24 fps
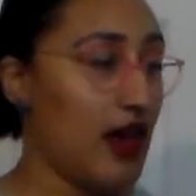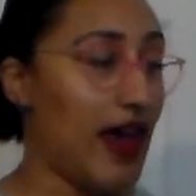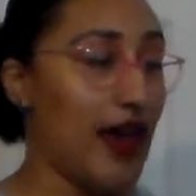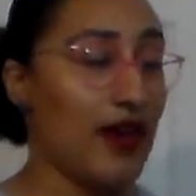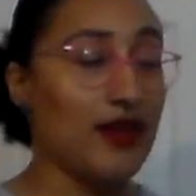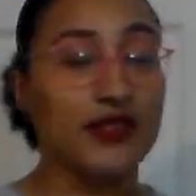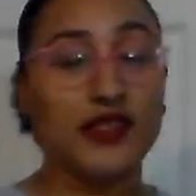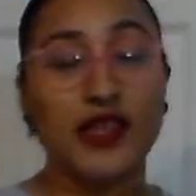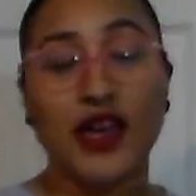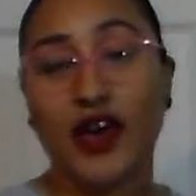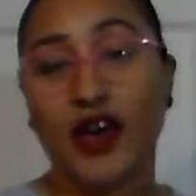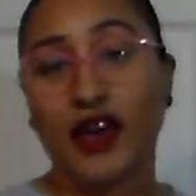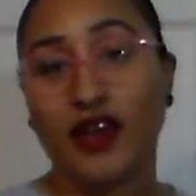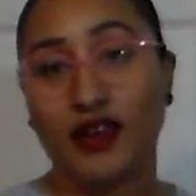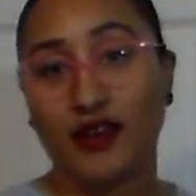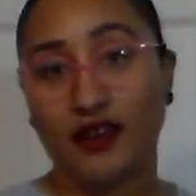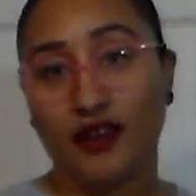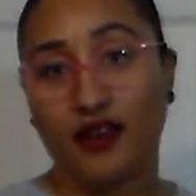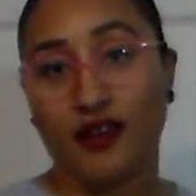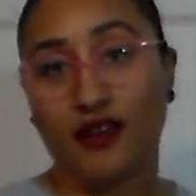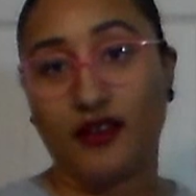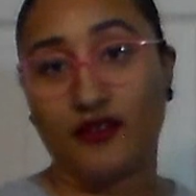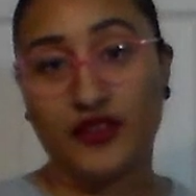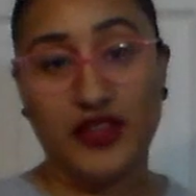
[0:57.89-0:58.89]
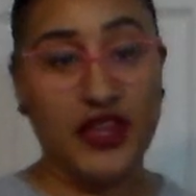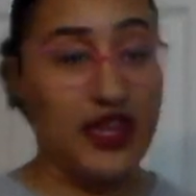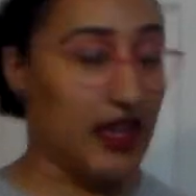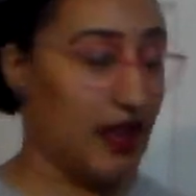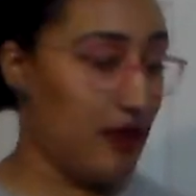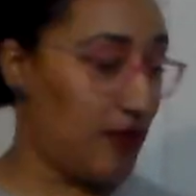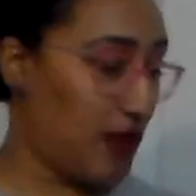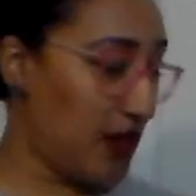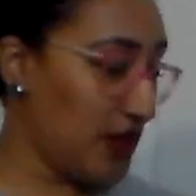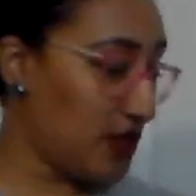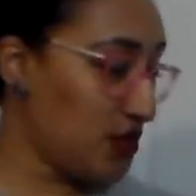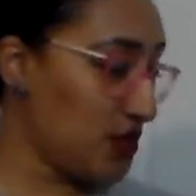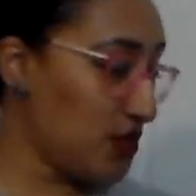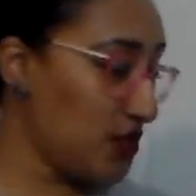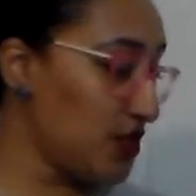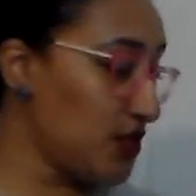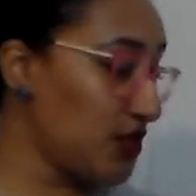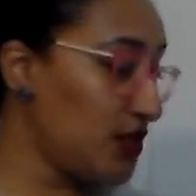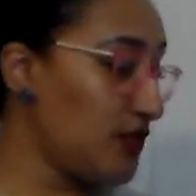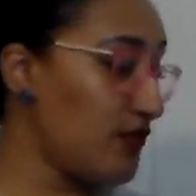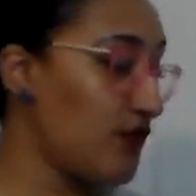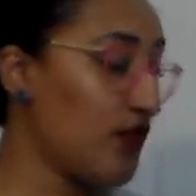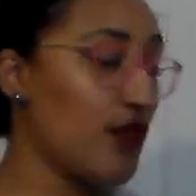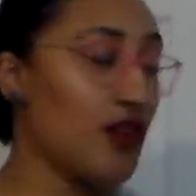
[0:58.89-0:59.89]
outside of taking
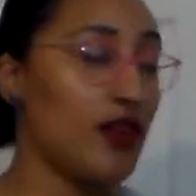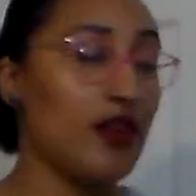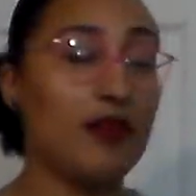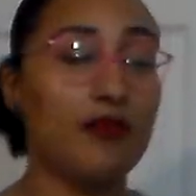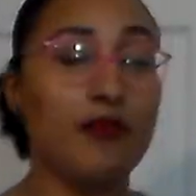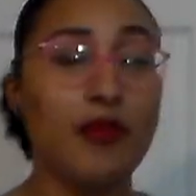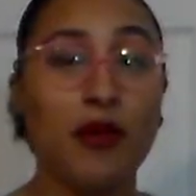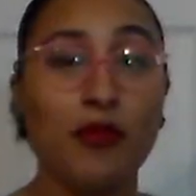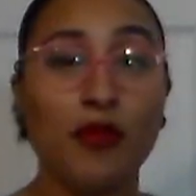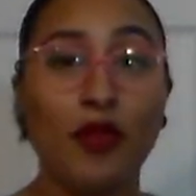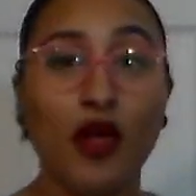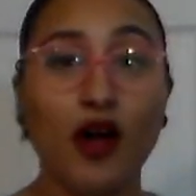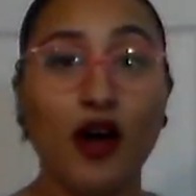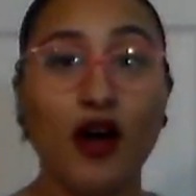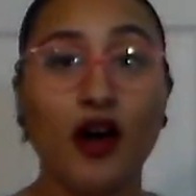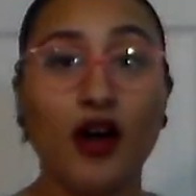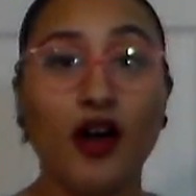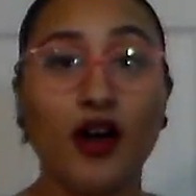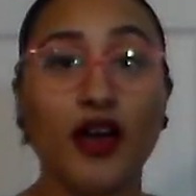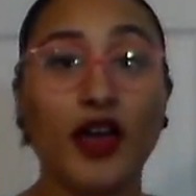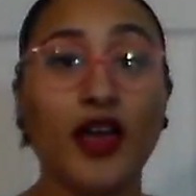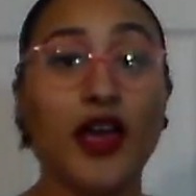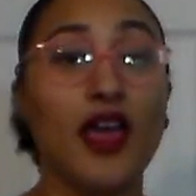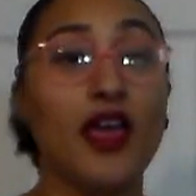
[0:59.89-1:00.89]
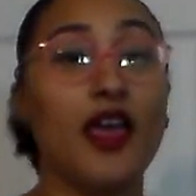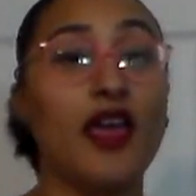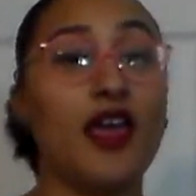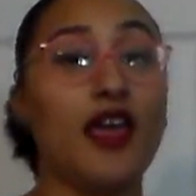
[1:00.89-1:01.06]
pictures for my blog,